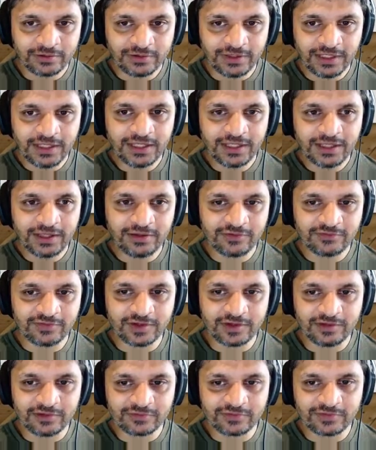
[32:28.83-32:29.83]
D is
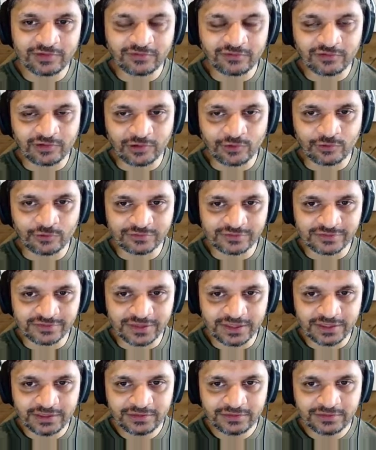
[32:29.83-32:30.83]
the distance along
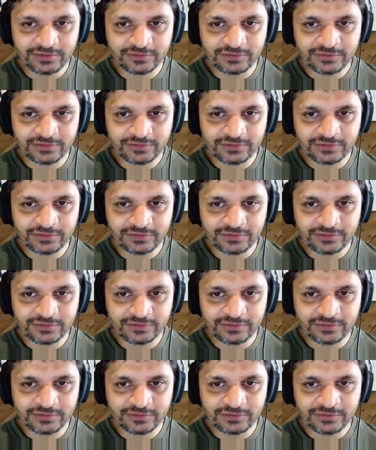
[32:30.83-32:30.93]
z,